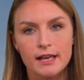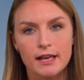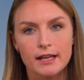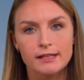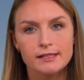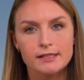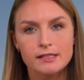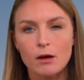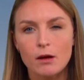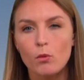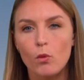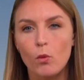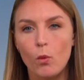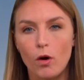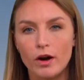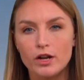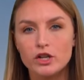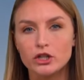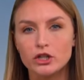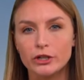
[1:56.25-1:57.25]
And some
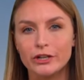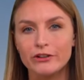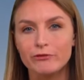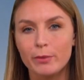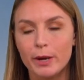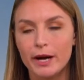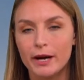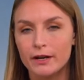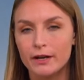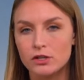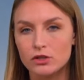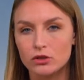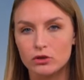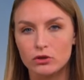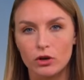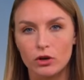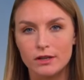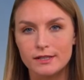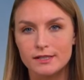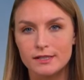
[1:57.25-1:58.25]
wonder if parents
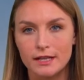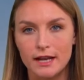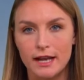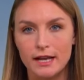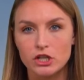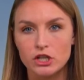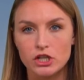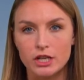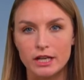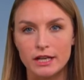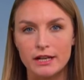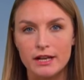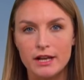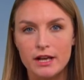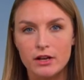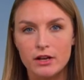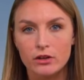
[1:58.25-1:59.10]
across the nation